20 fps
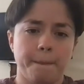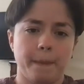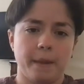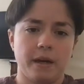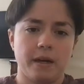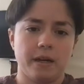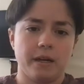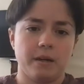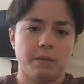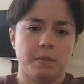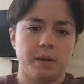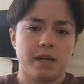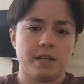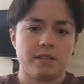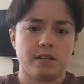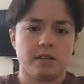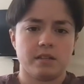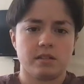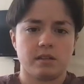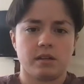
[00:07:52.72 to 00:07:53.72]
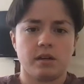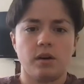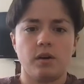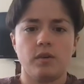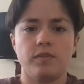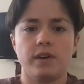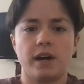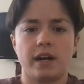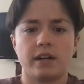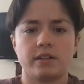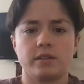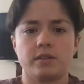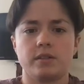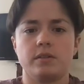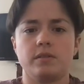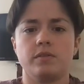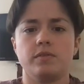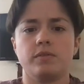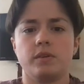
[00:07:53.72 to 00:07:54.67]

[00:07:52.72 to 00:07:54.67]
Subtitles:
as it's a cofactor